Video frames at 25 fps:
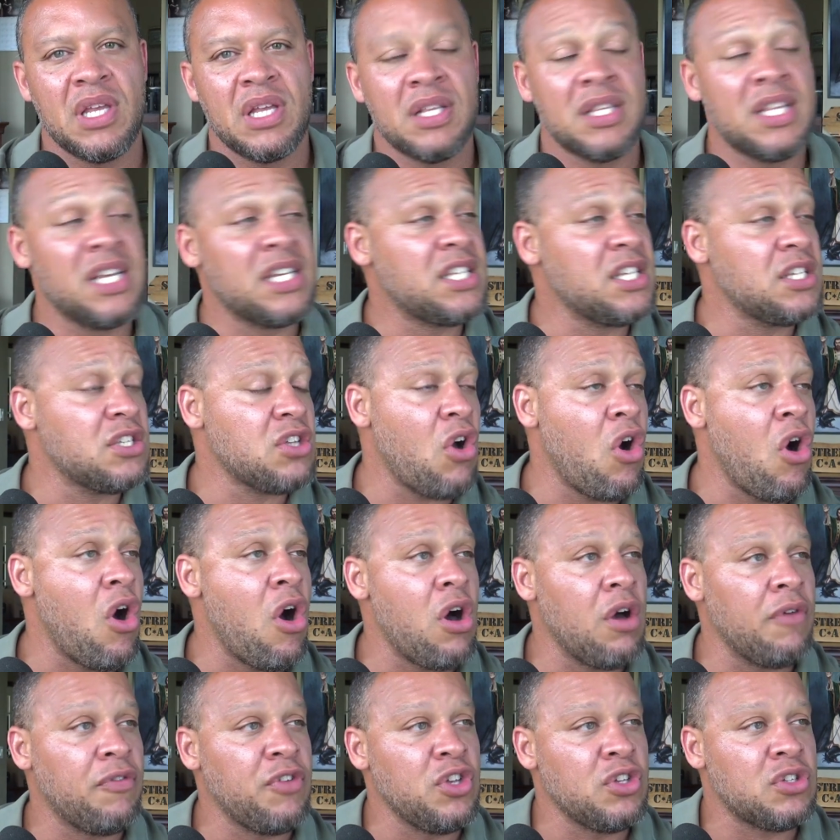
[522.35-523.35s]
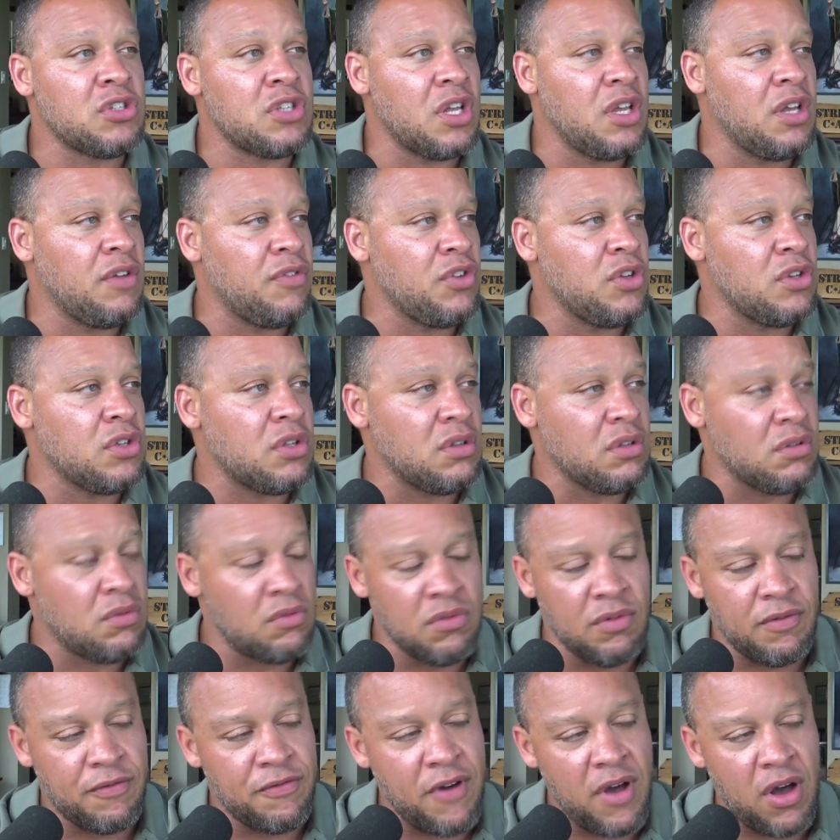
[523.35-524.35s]
This is all if you if you
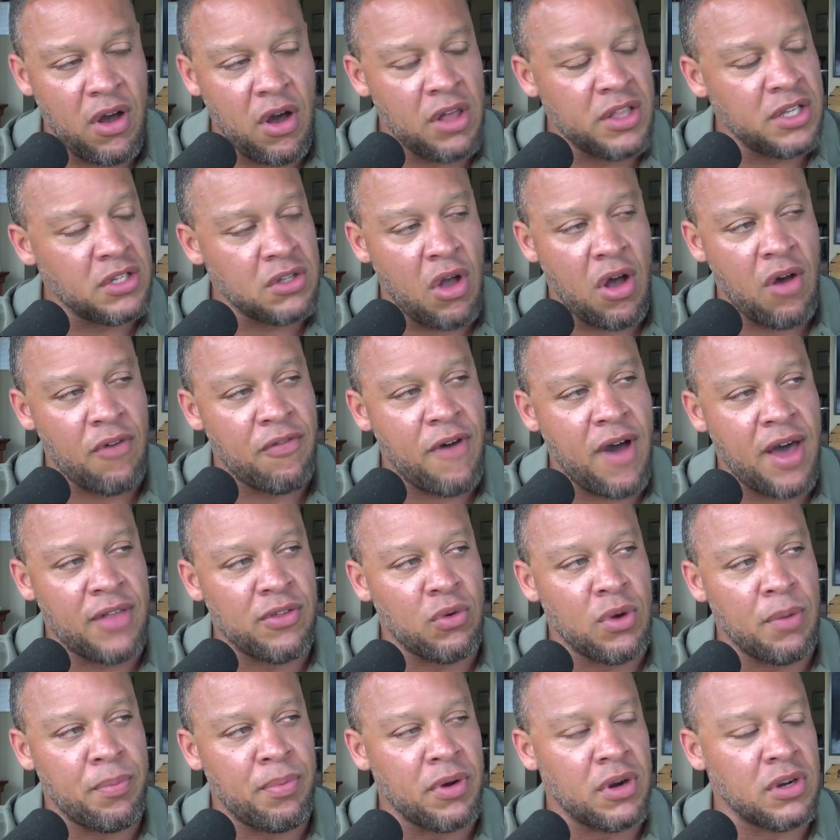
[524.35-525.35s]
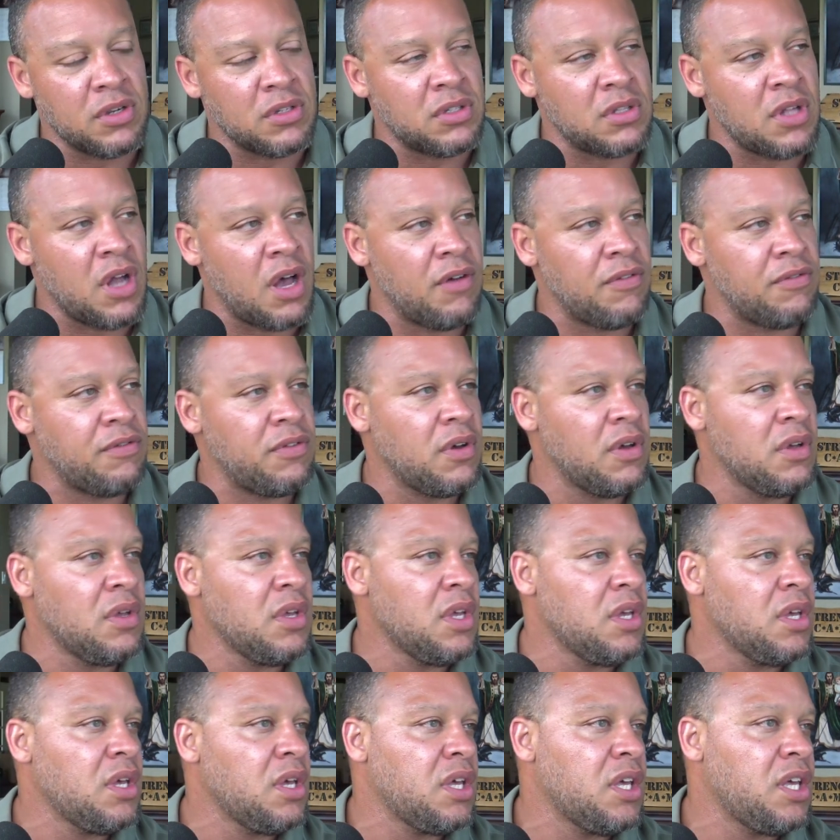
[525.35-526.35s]
oh, this is all Father Ripperger stuff.
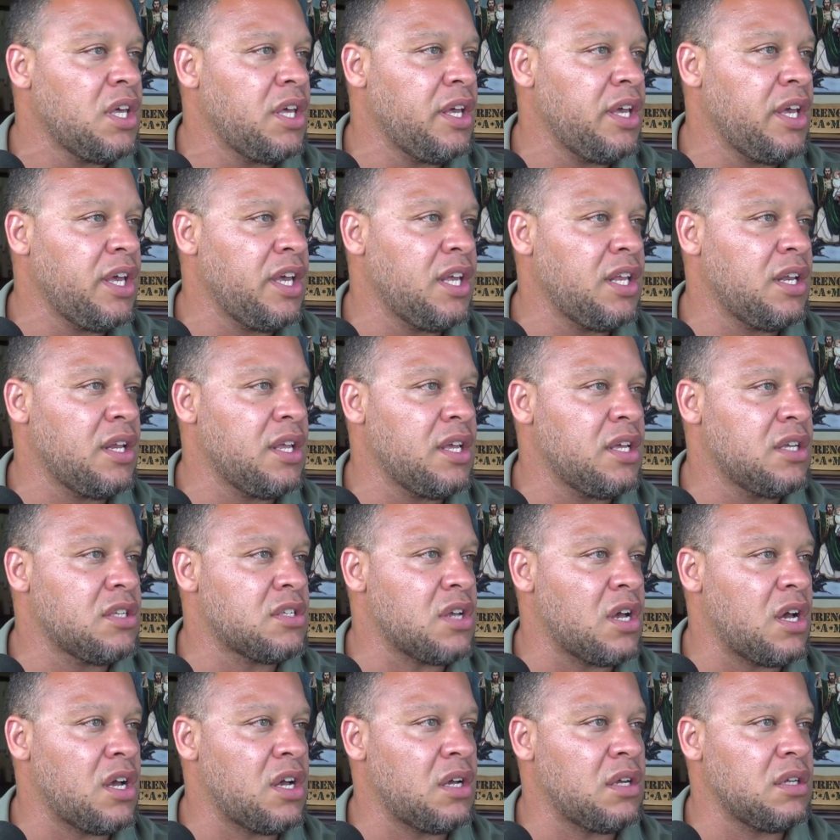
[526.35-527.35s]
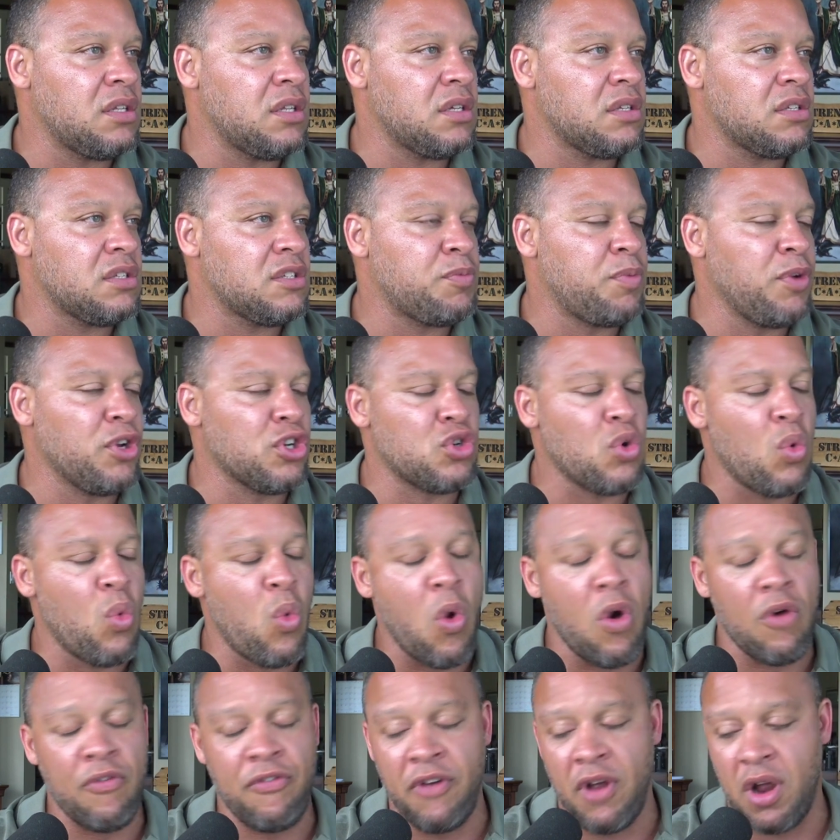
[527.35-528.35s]
He in his uh, spiritual
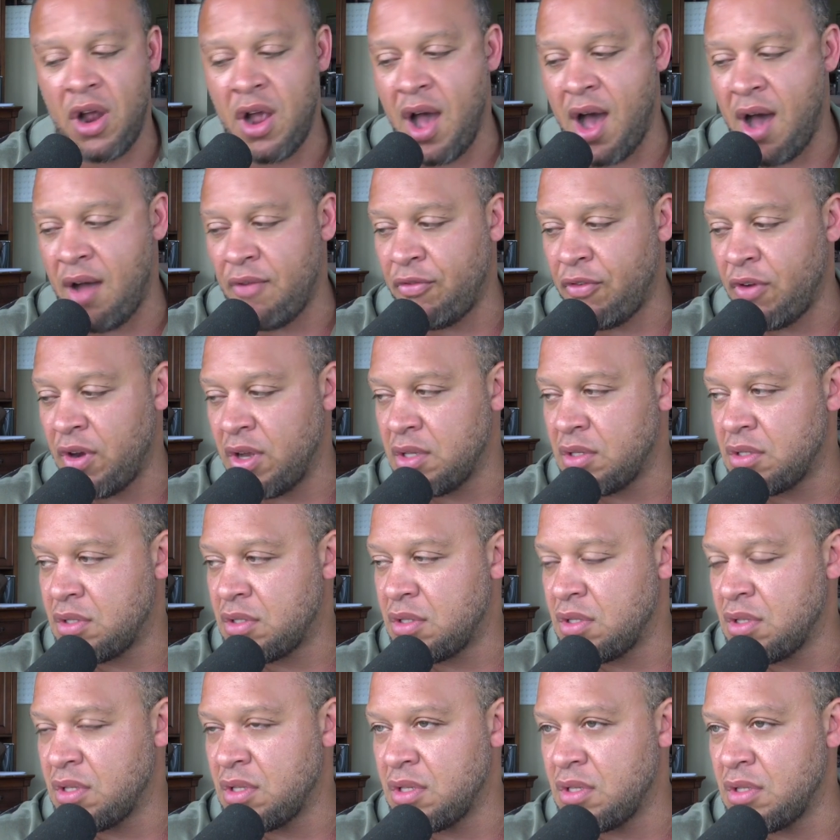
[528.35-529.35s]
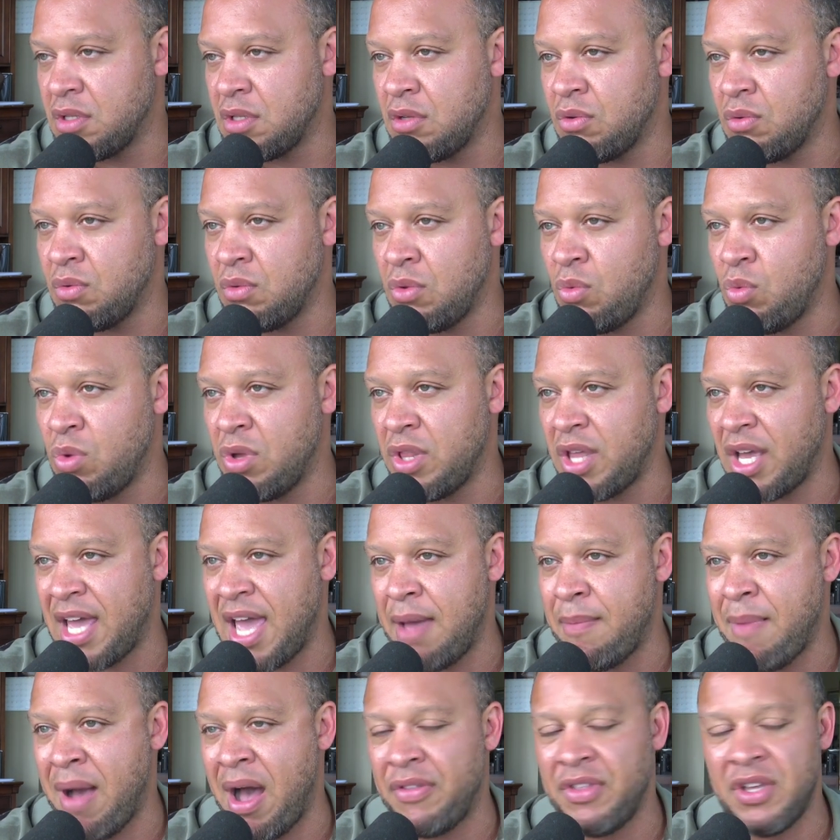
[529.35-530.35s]
warfare conference, the, the the one that
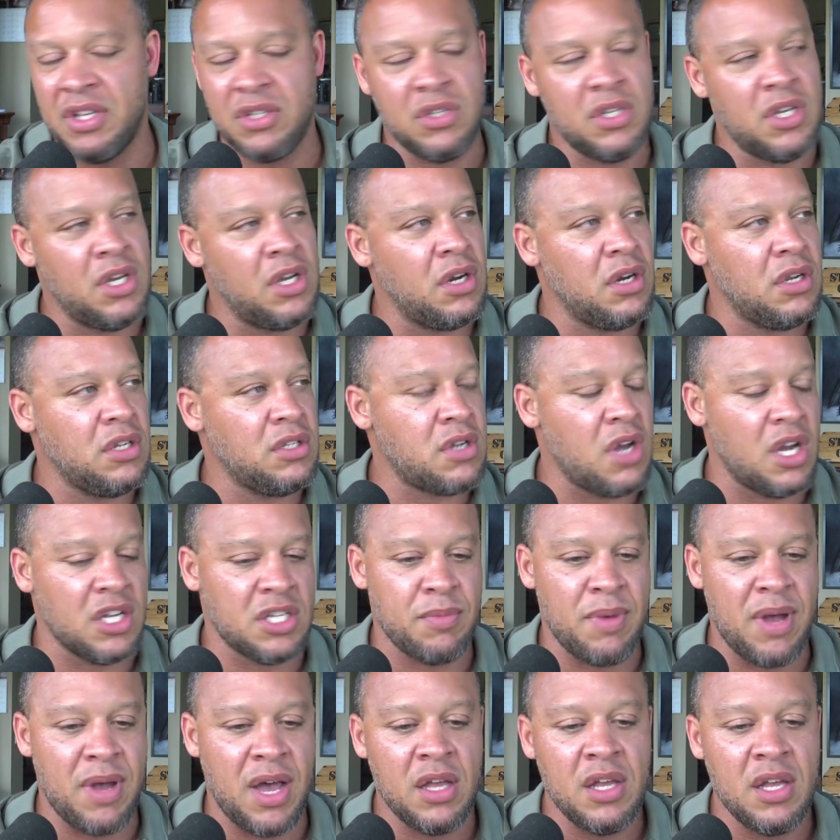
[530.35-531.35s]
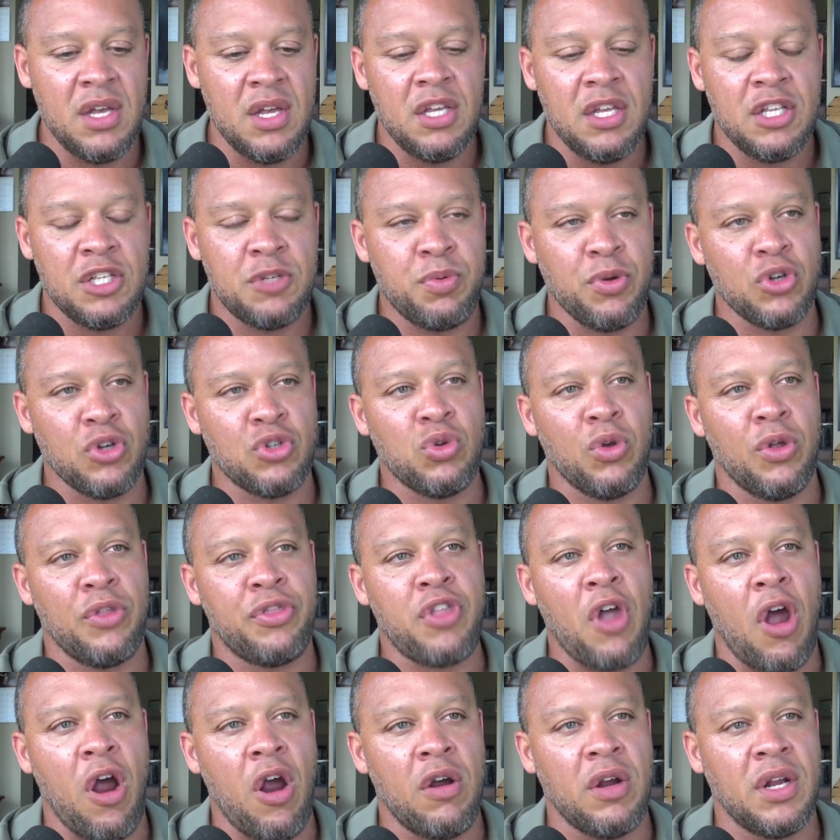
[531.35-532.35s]
came out this year, he talks about spiritual
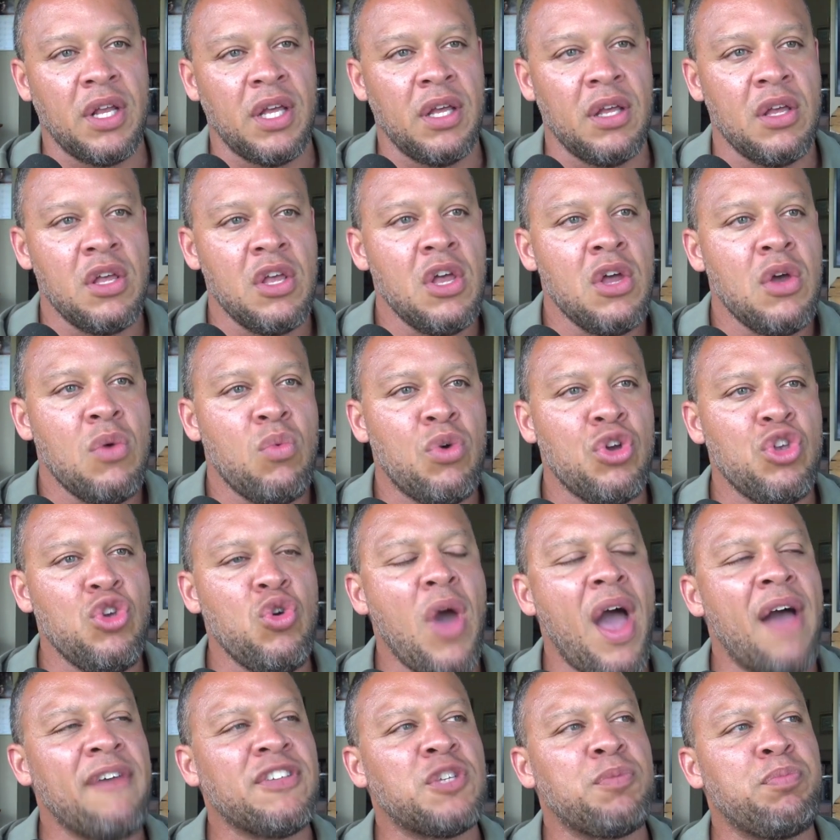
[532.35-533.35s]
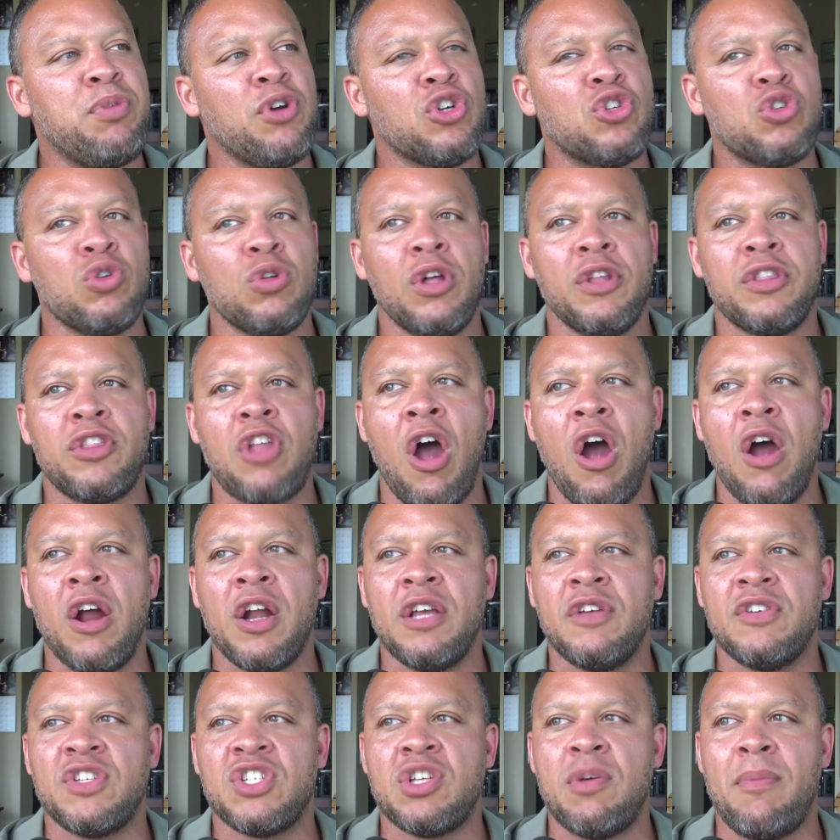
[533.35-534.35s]
authority. When you have spiritual authority
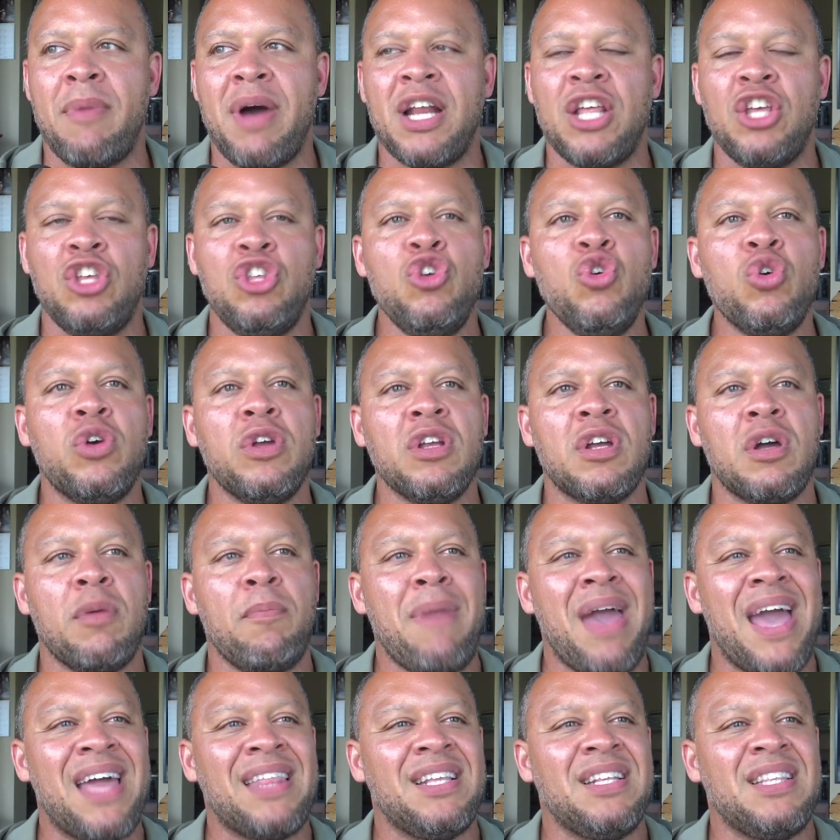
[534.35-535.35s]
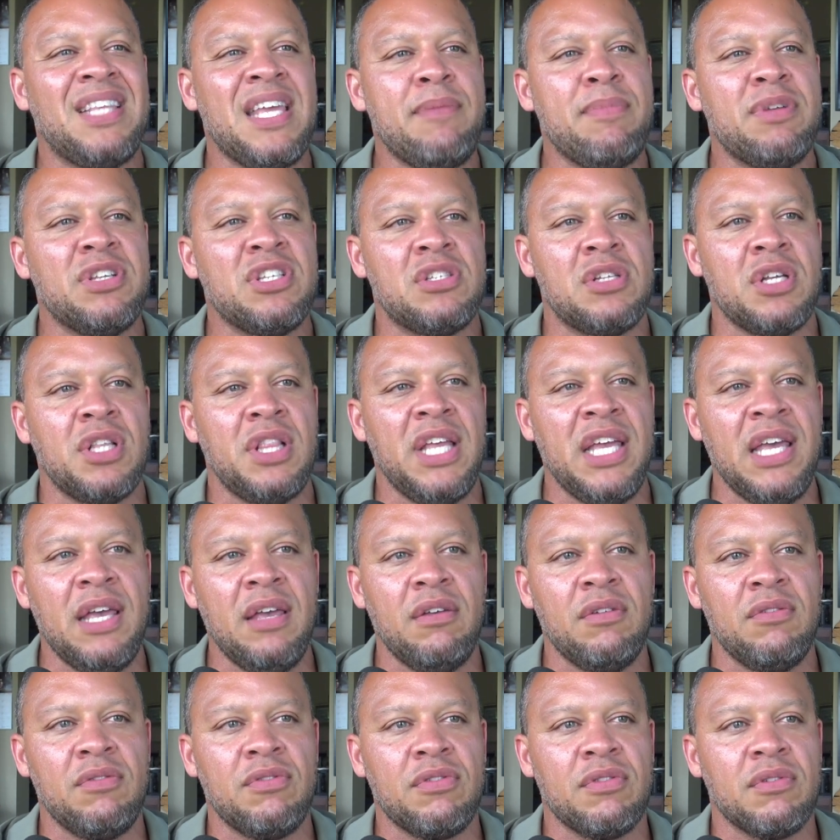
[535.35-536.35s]
as somebody, you can command the demons to
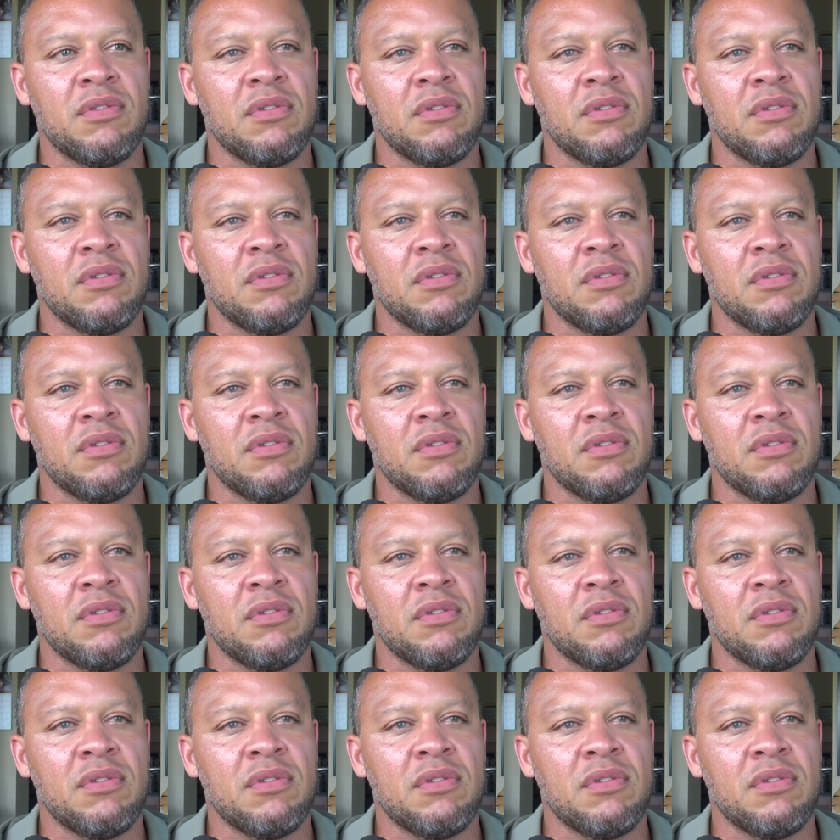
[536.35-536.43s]
leave.